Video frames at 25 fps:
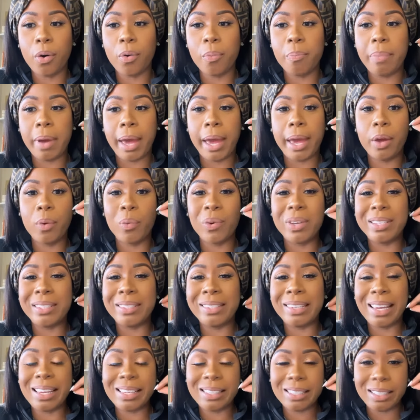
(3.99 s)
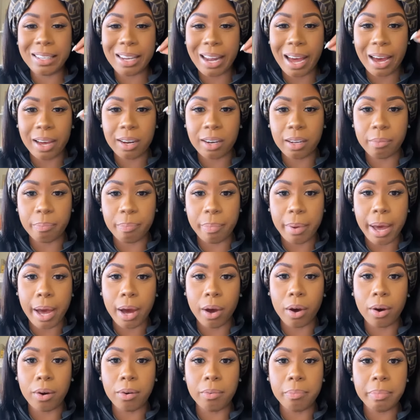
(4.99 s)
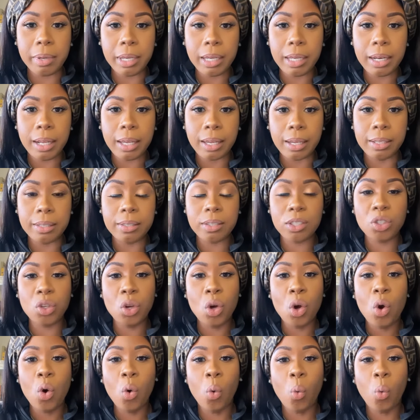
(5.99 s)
obey was just not about obedience?